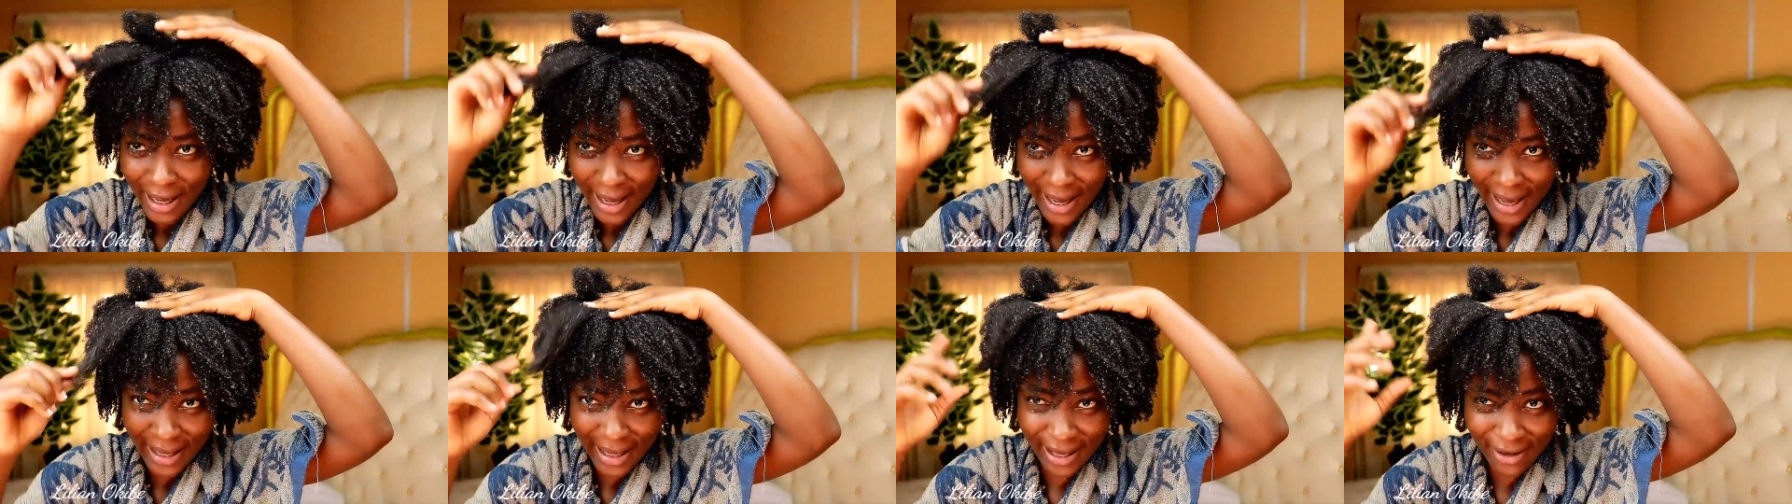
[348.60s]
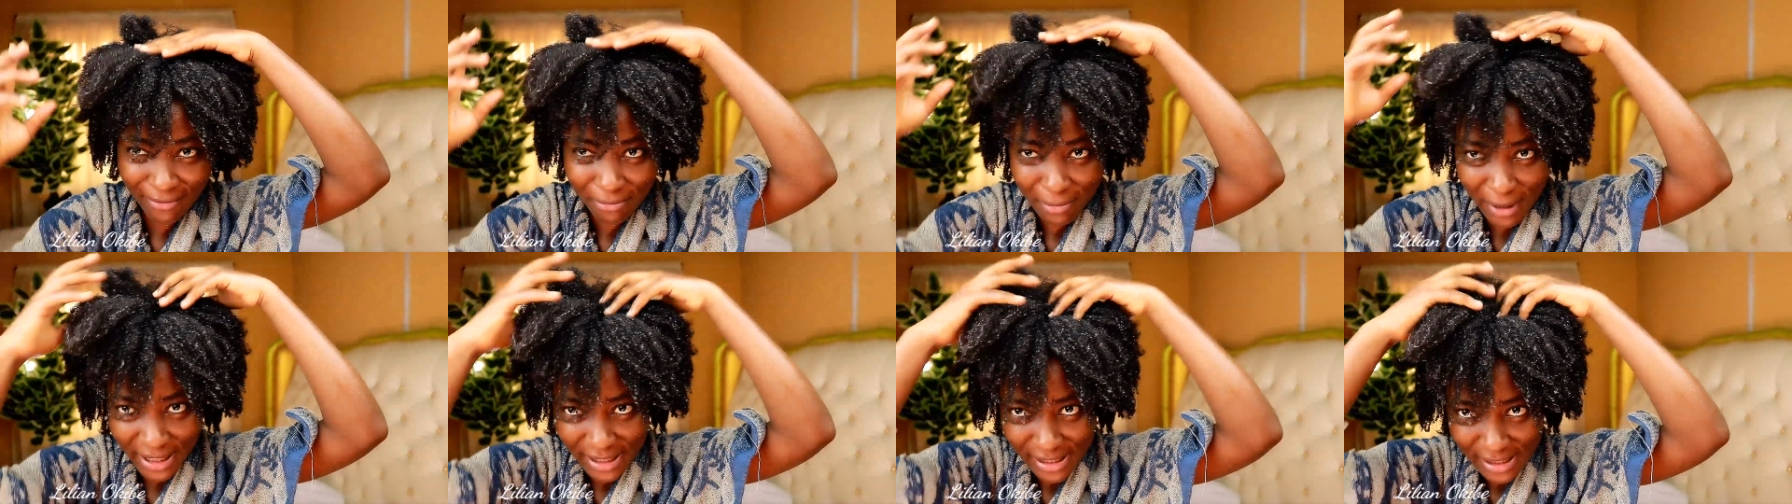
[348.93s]
I
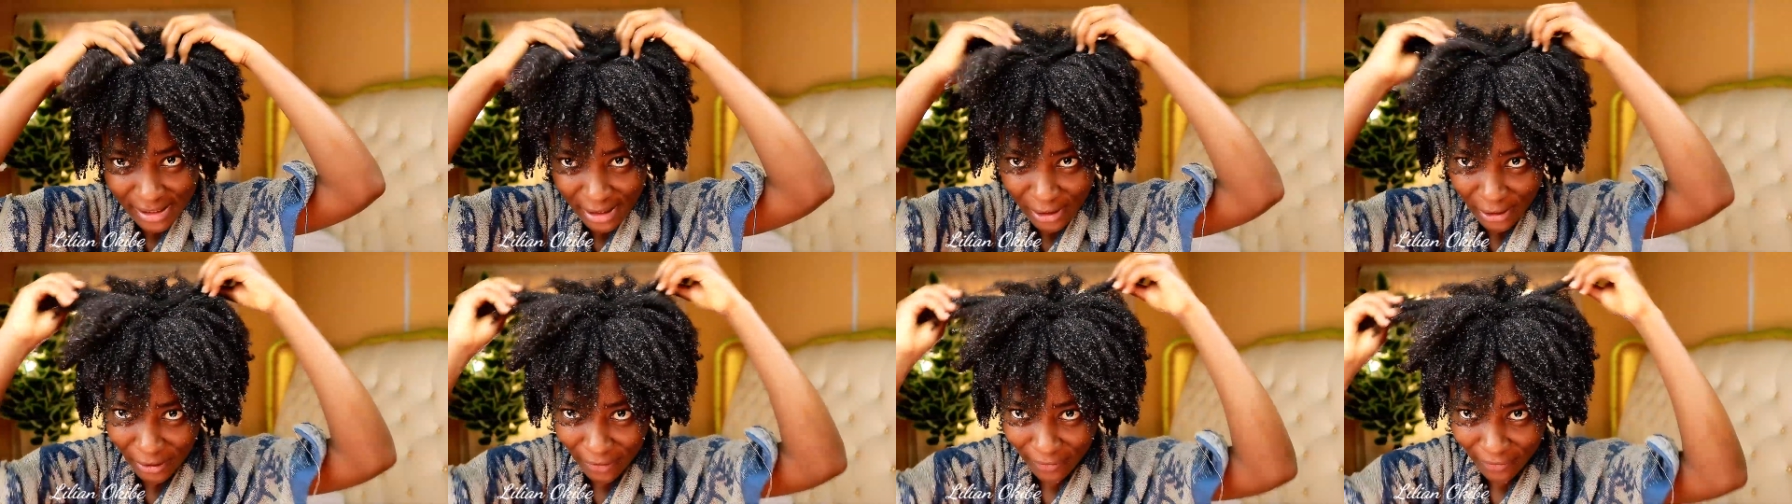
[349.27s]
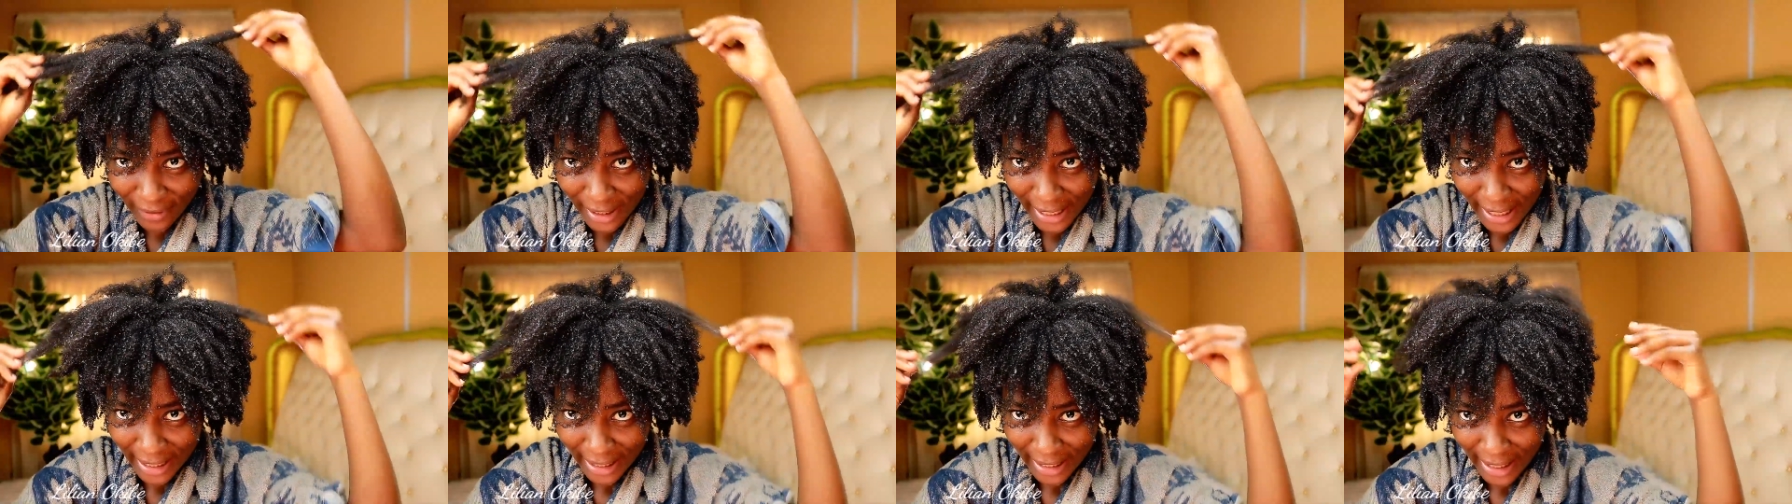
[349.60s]
gave myself,
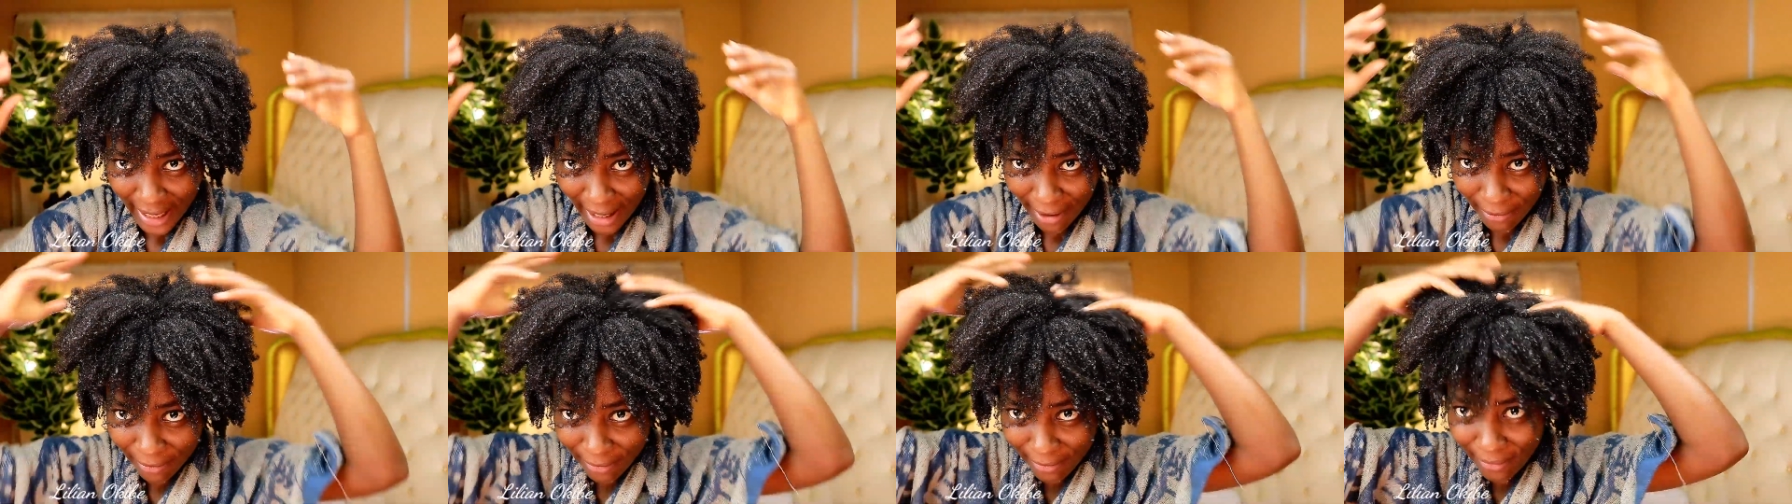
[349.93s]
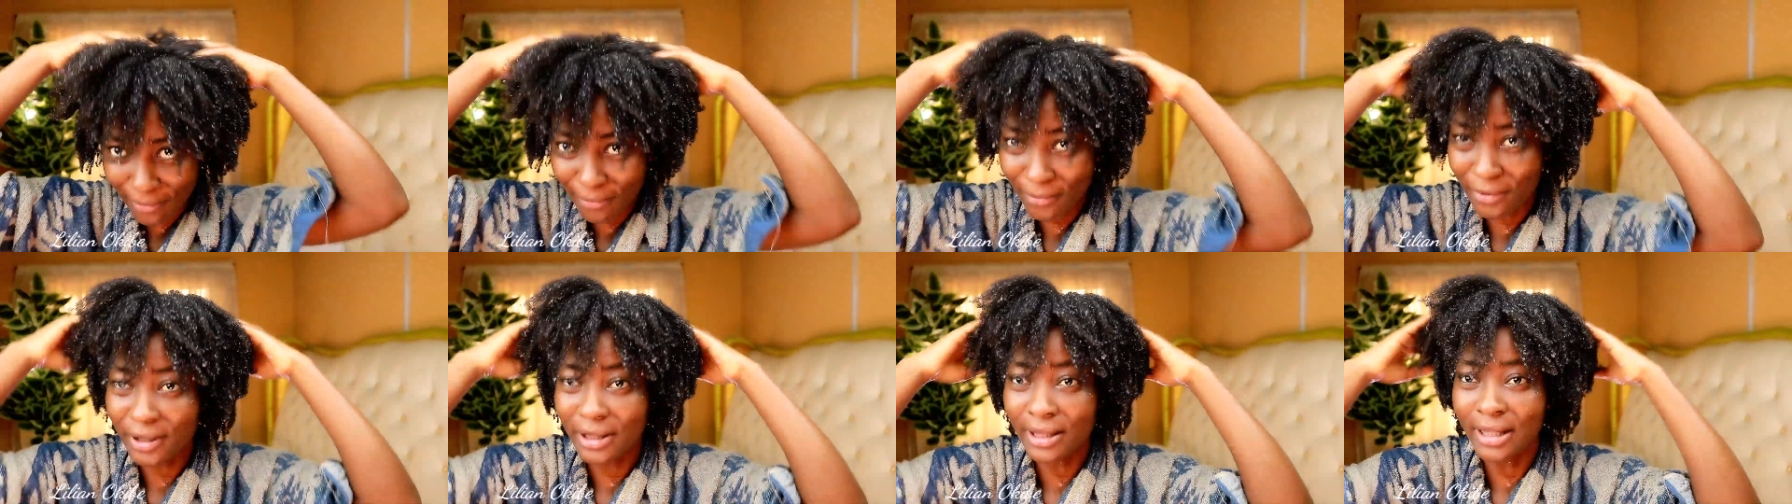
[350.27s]
like, I
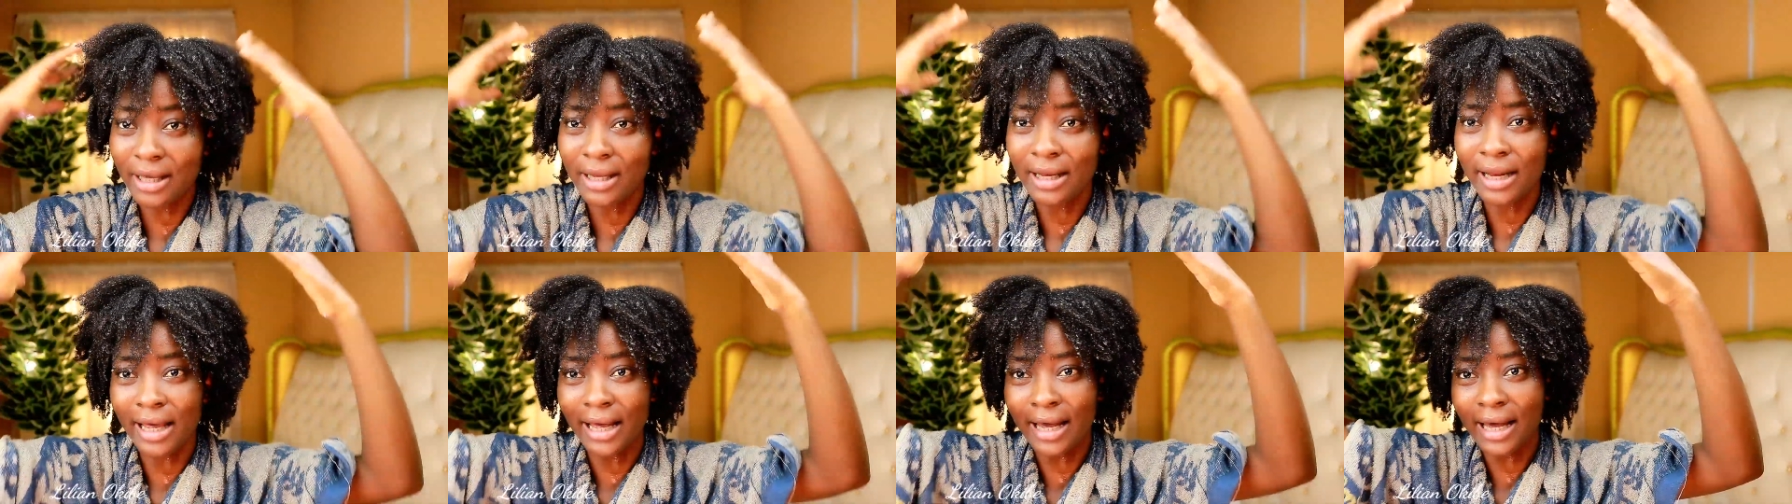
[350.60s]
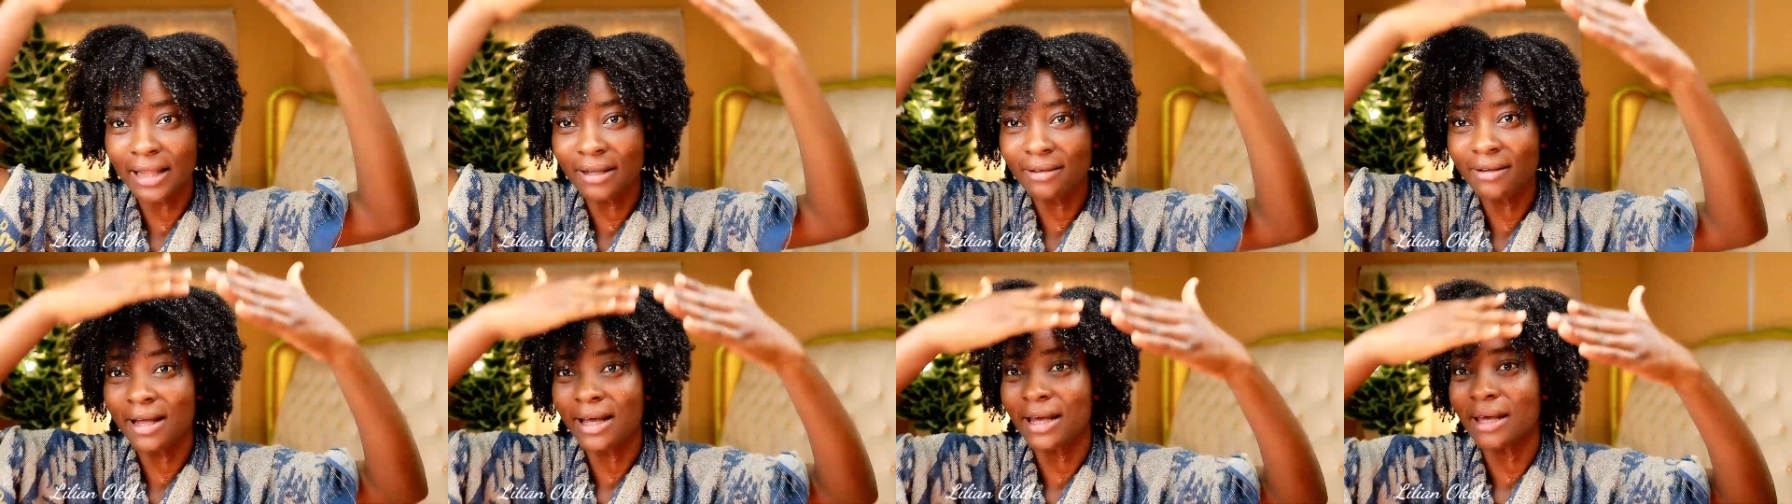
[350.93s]
wanted like
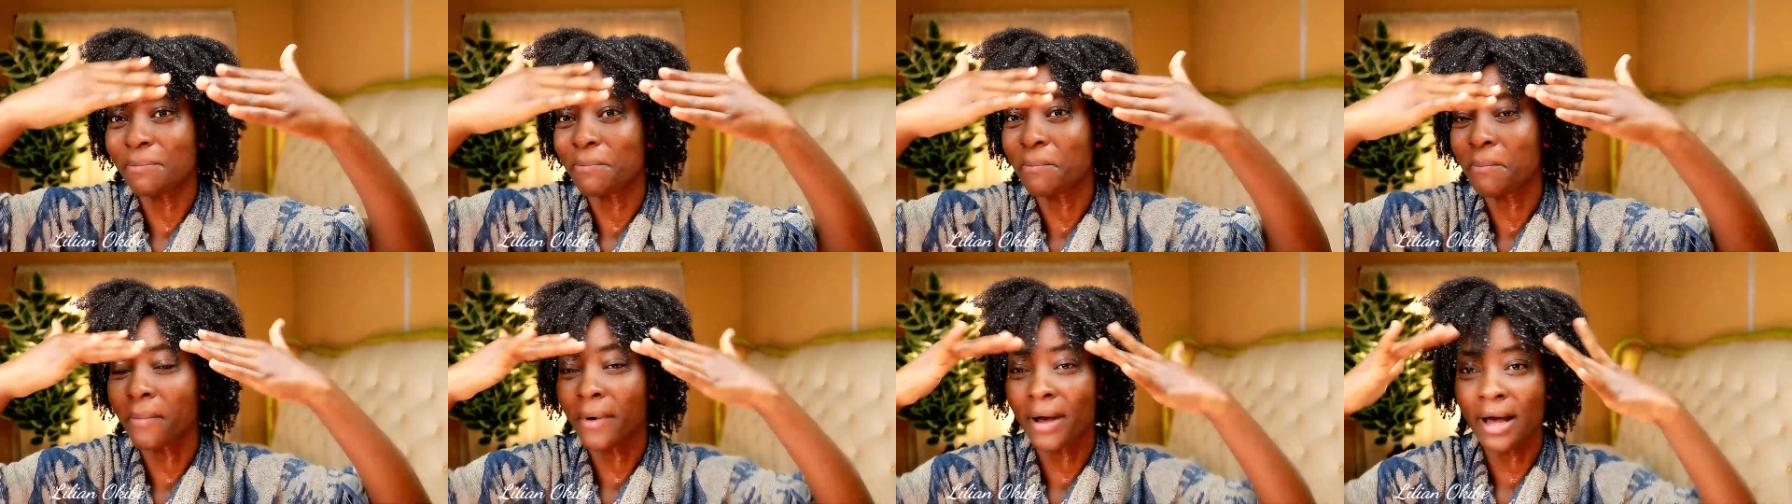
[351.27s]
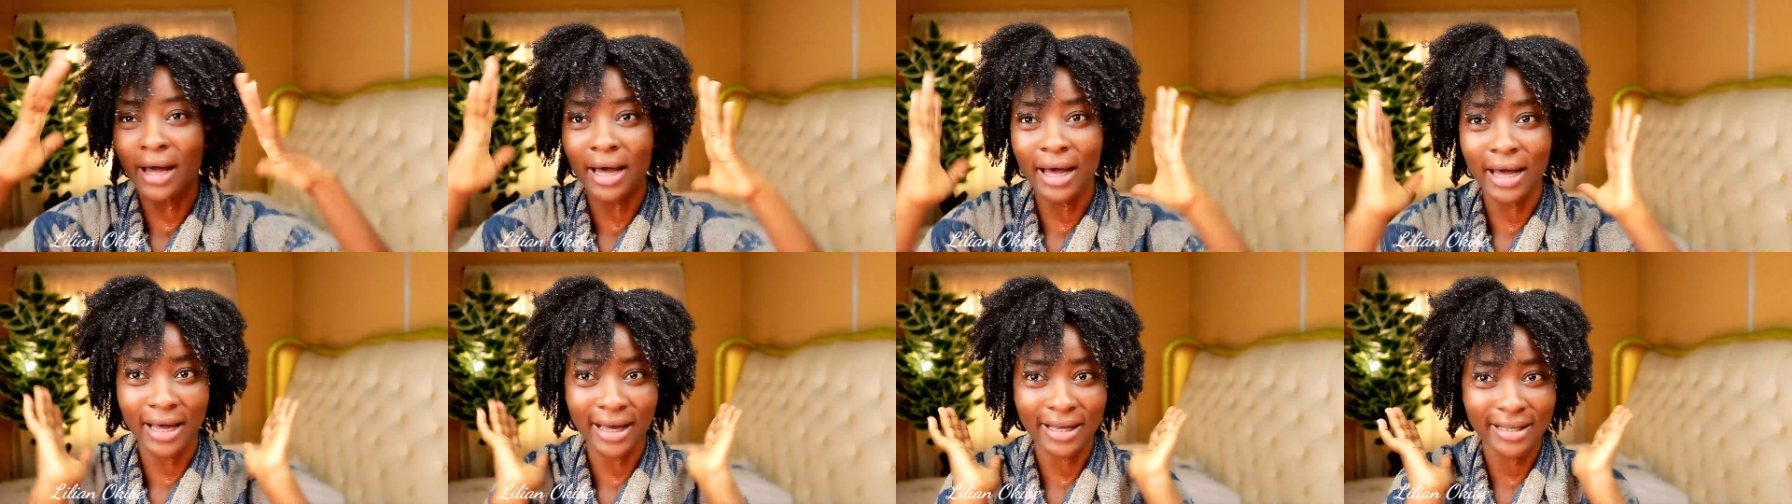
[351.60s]
kind of like
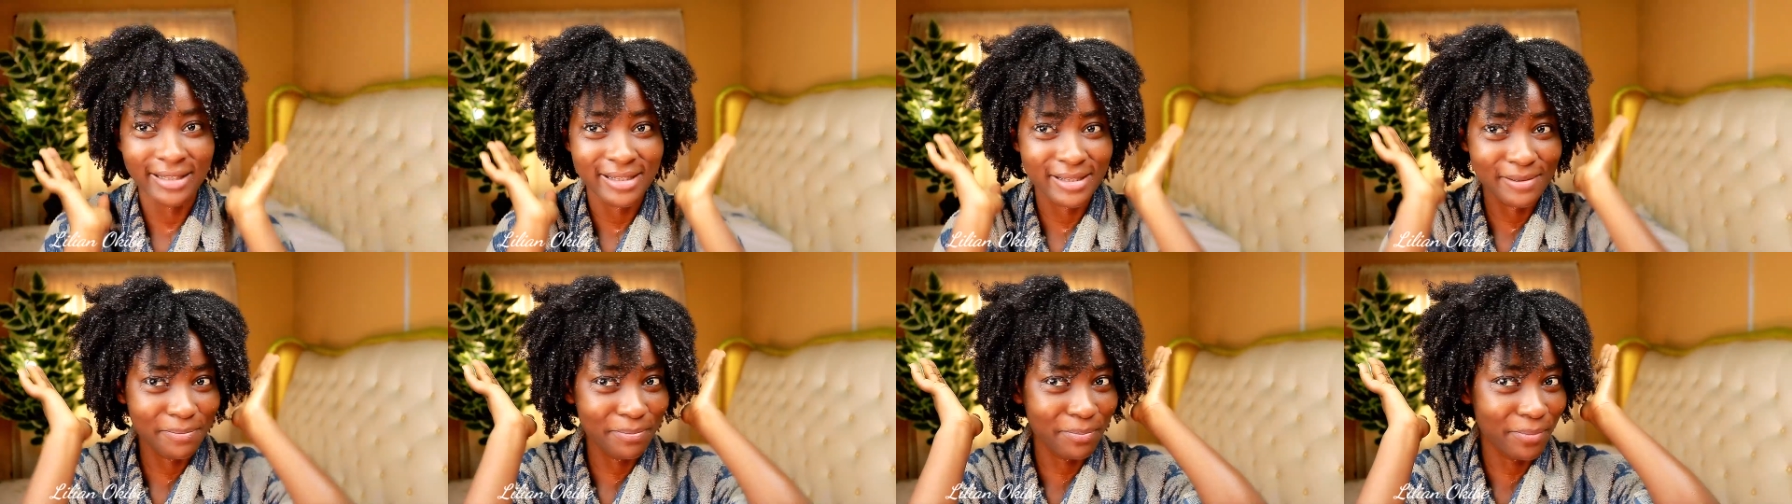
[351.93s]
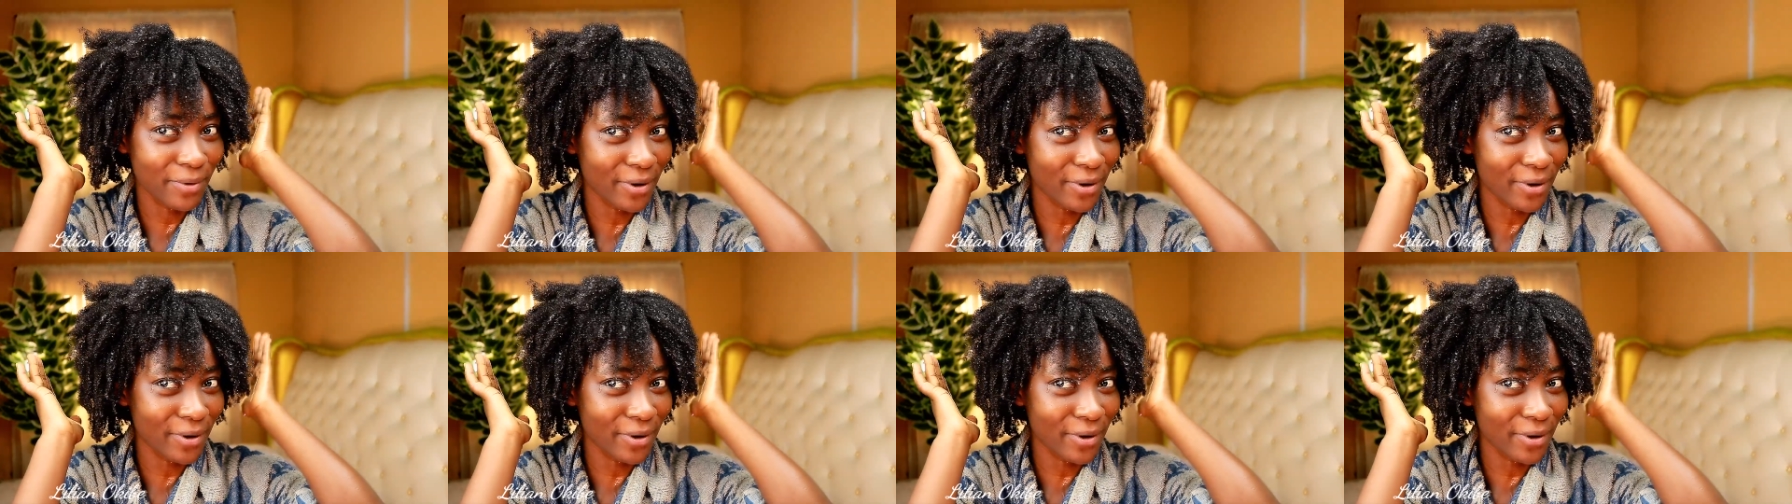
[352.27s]
bangs,